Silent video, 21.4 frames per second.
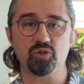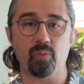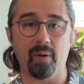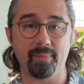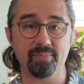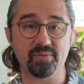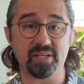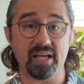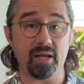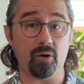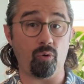
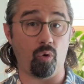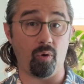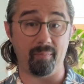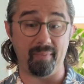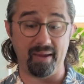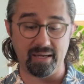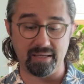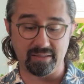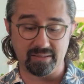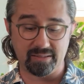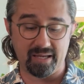website or
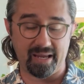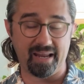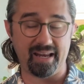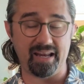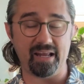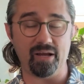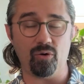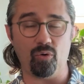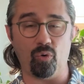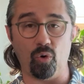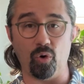
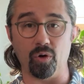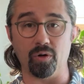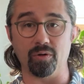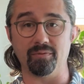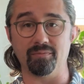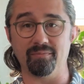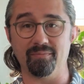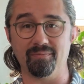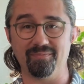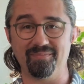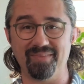maintaining or
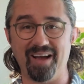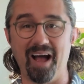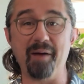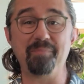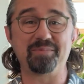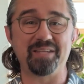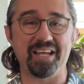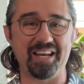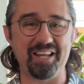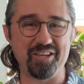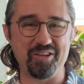
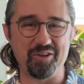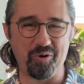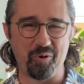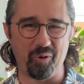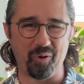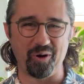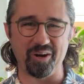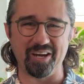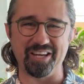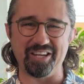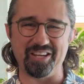updating
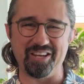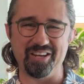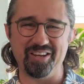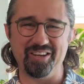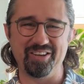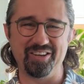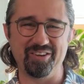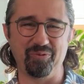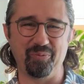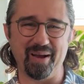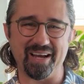your
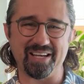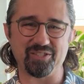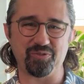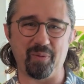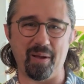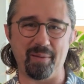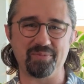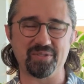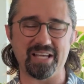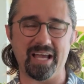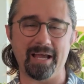Wix
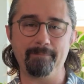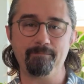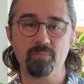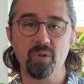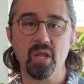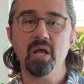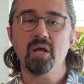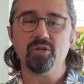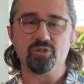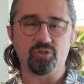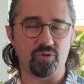website.
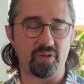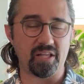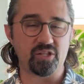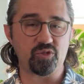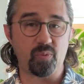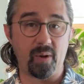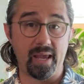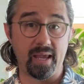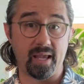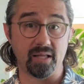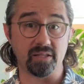So that's
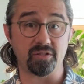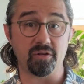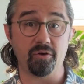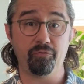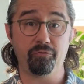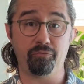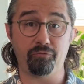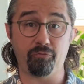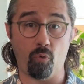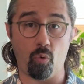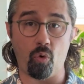why it gets
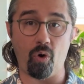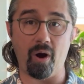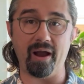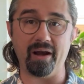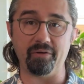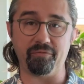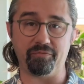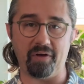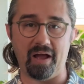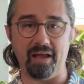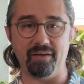4 out
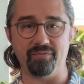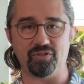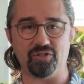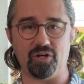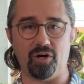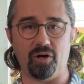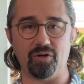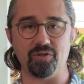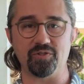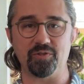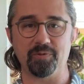of 5
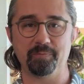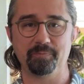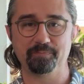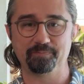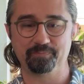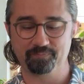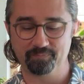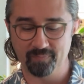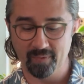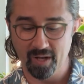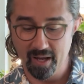stars.
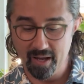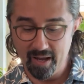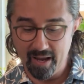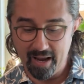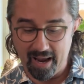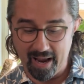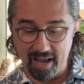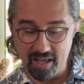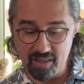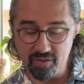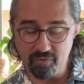
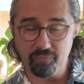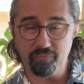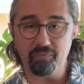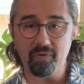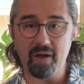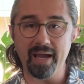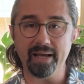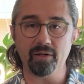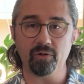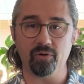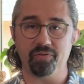And the
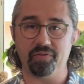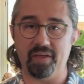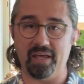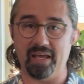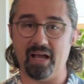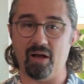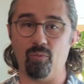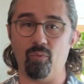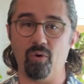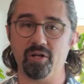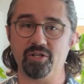final
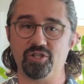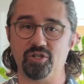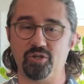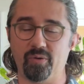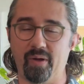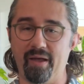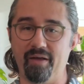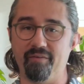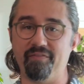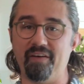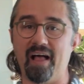thing I want you
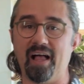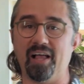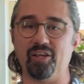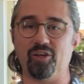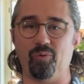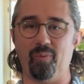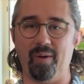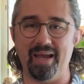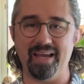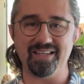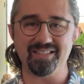to
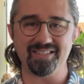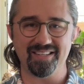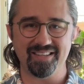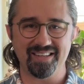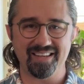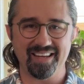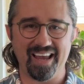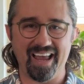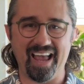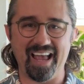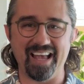evaluate
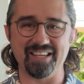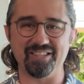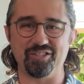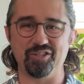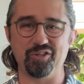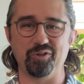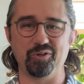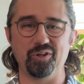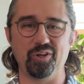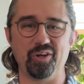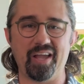as
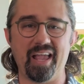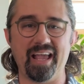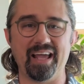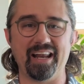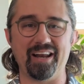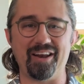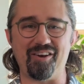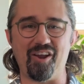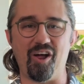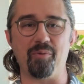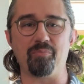you're looking at
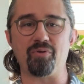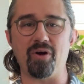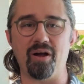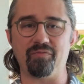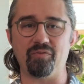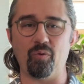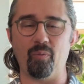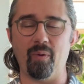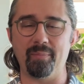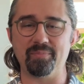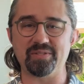a
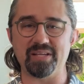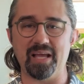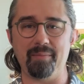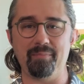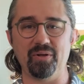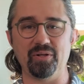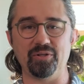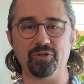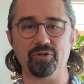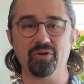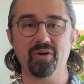nonprofit website
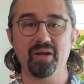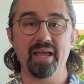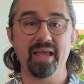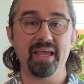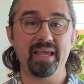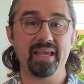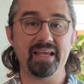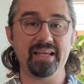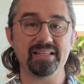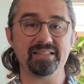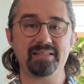builder
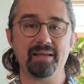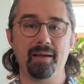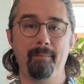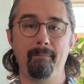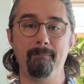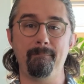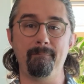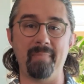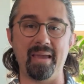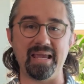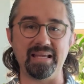is
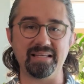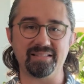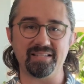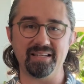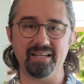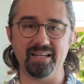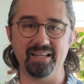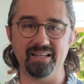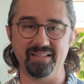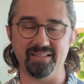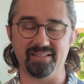
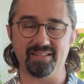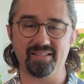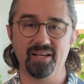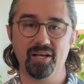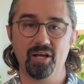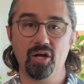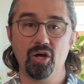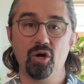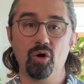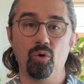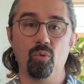maintenance.
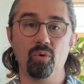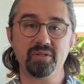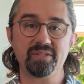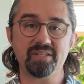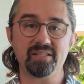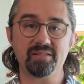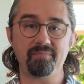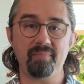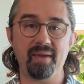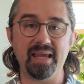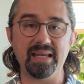What
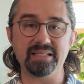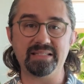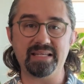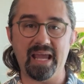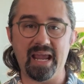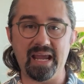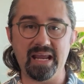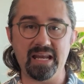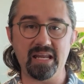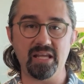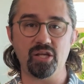does
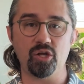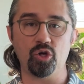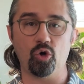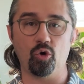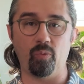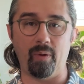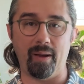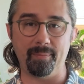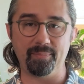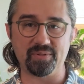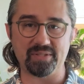maintaining your
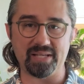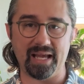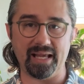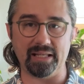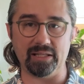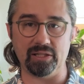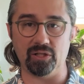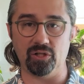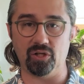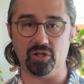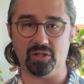website
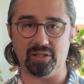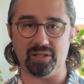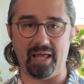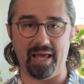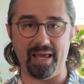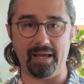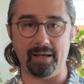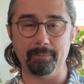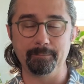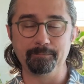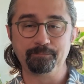look
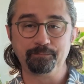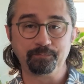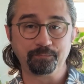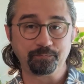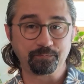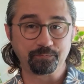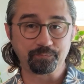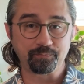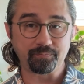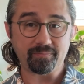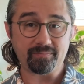like?
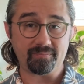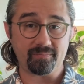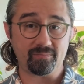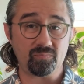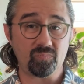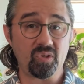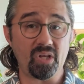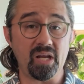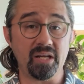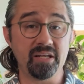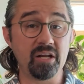
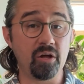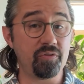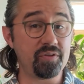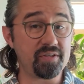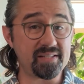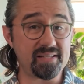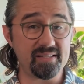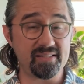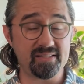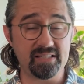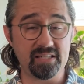Now,
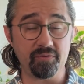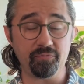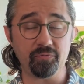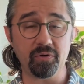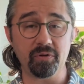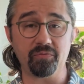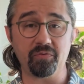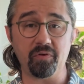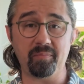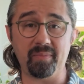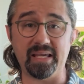this is
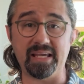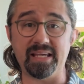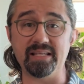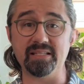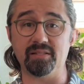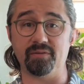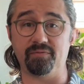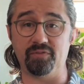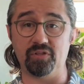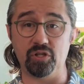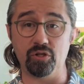different from
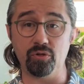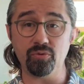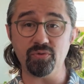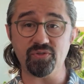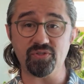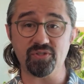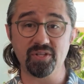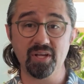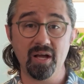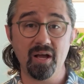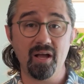ease of
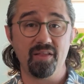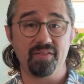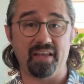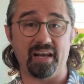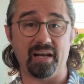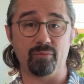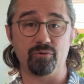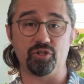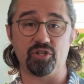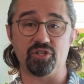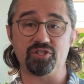use that
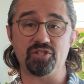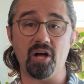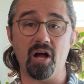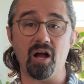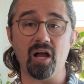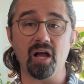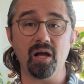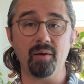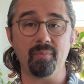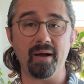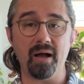I was just
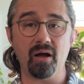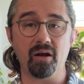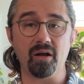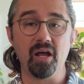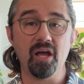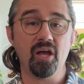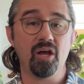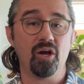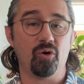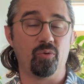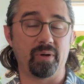talking about.
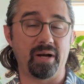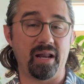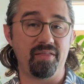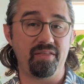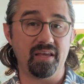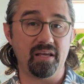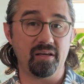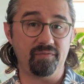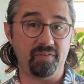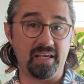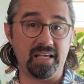When I
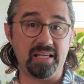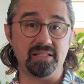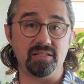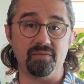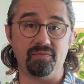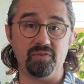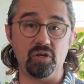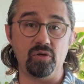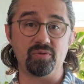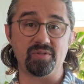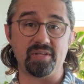think of ease
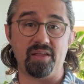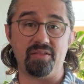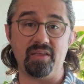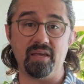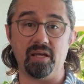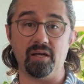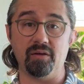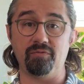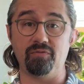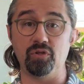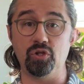of use, I
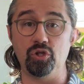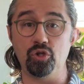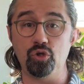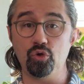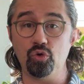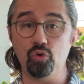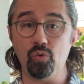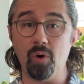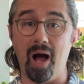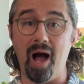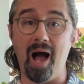think of
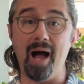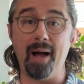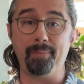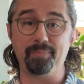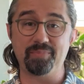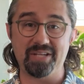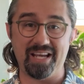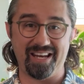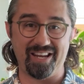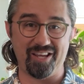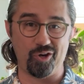you
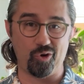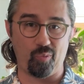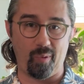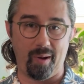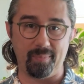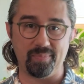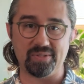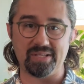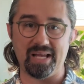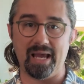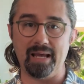updating your
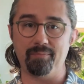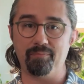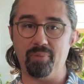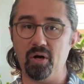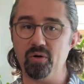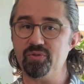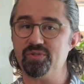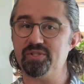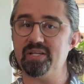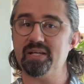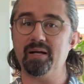website,
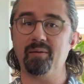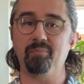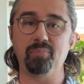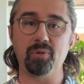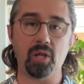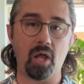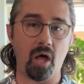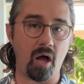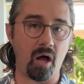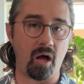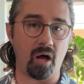posting a
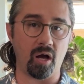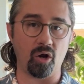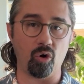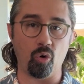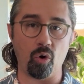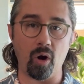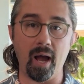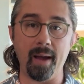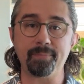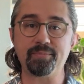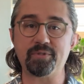blog,
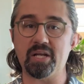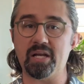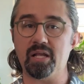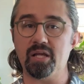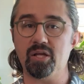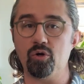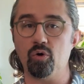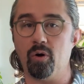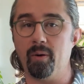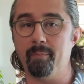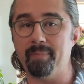or
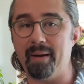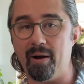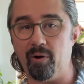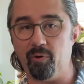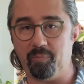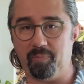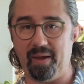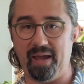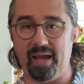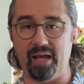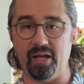updating your
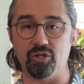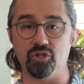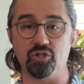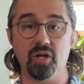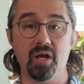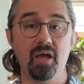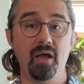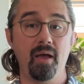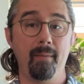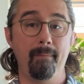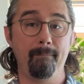about page.
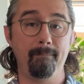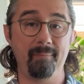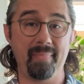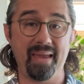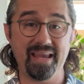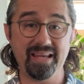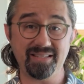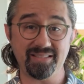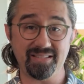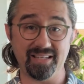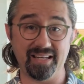
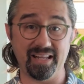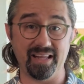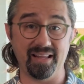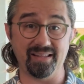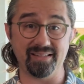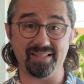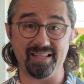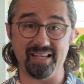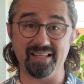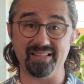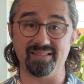
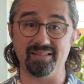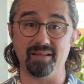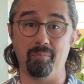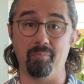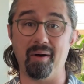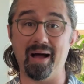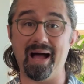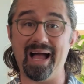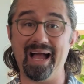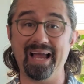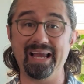Maintenance is the
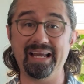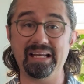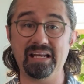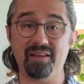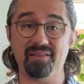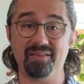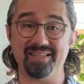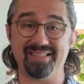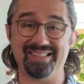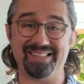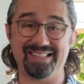behind
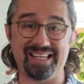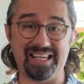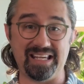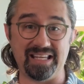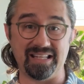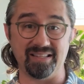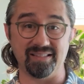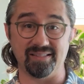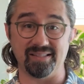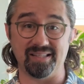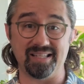the
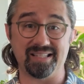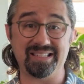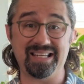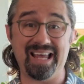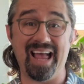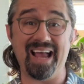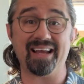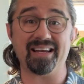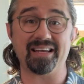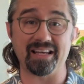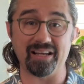scenes, the
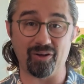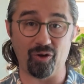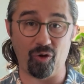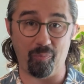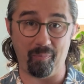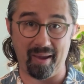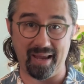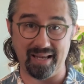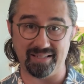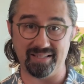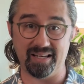technical
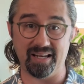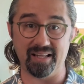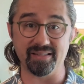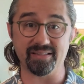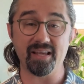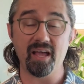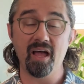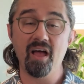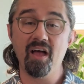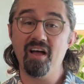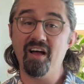
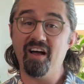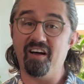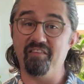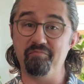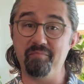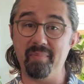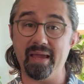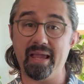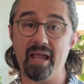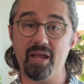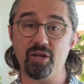maintenance of
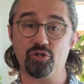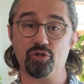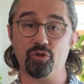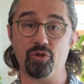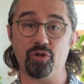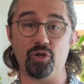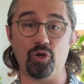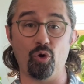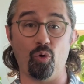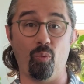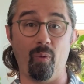making sure
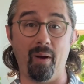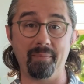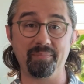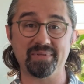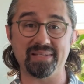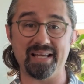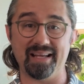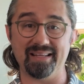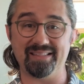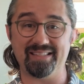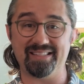that your
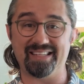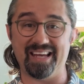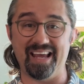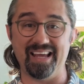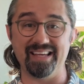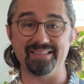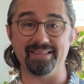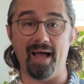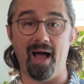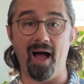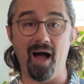website
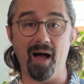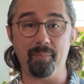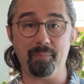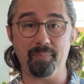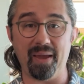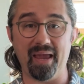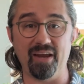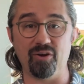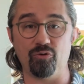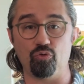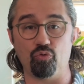stays
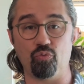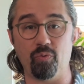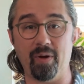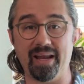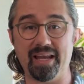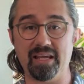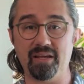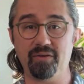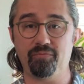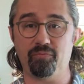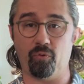up and
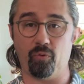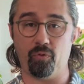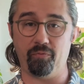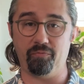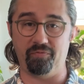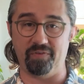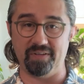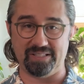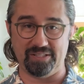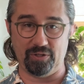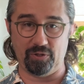ready for
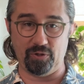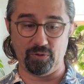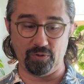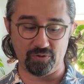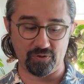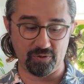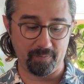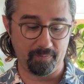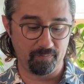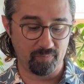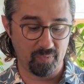visitors.